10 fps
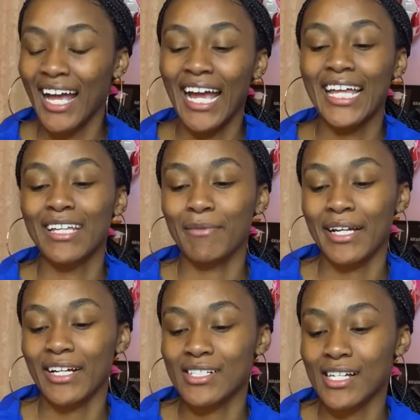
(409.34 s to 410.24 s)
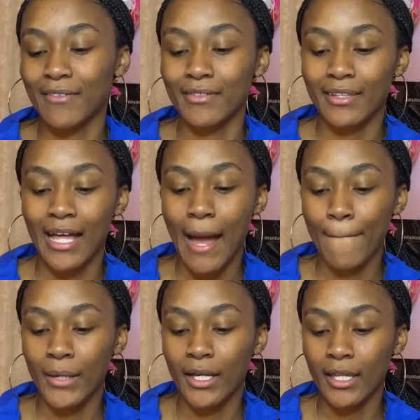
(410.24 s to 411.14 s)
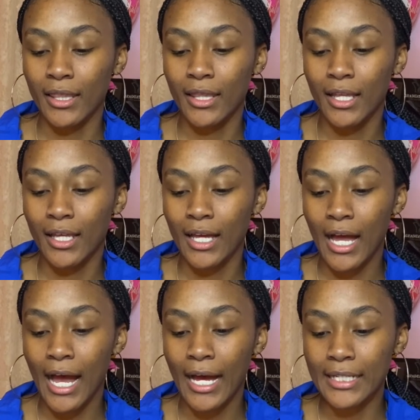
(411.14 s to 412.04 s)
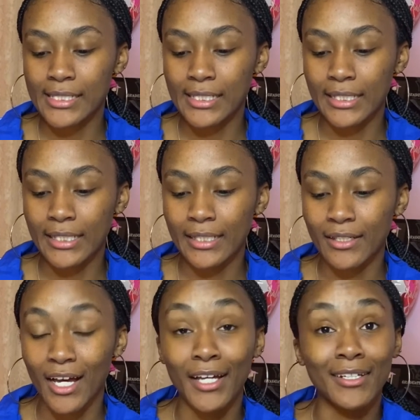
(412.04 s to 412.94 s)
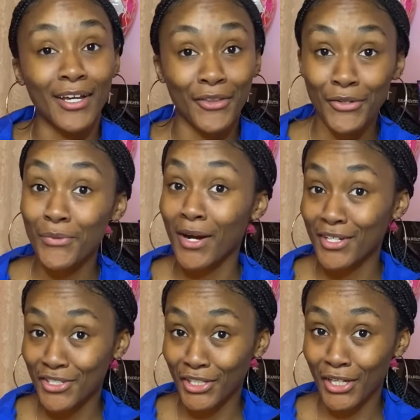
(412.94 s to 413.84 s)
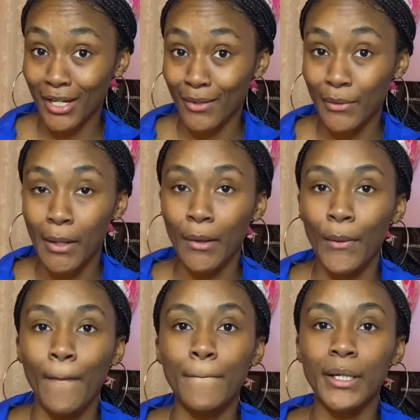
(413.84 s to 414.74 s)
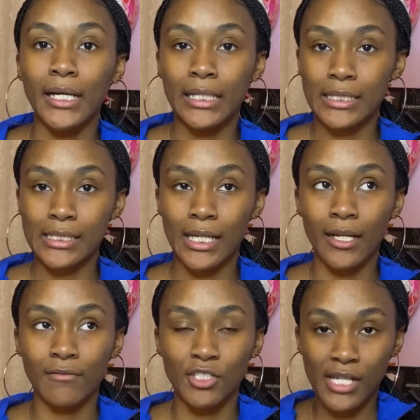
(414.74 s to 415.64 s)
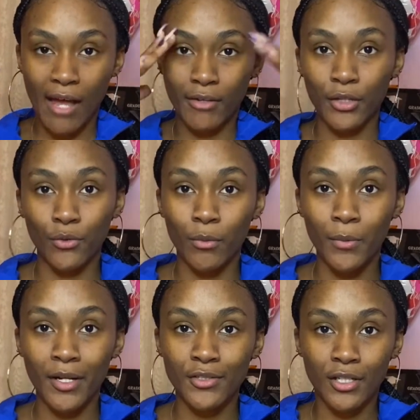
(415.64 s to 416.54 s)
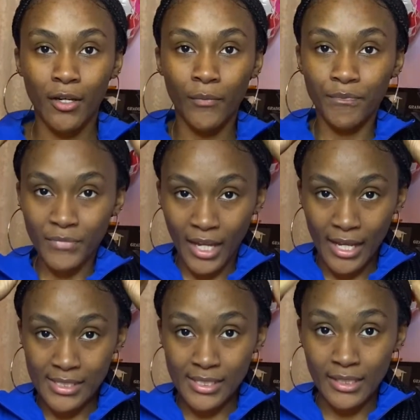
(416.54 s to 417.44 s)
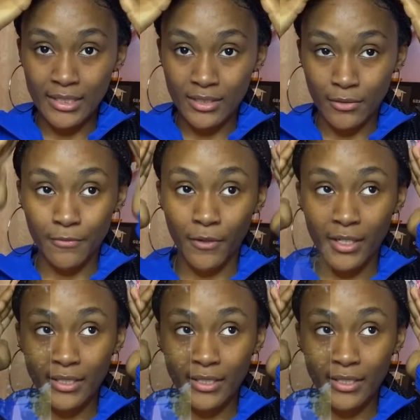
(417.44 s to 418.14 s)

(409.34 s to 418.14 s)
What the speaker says: And then my hairstyle for that month, I did another wash and go, but instead of just having a normal wash and go, I slicked the front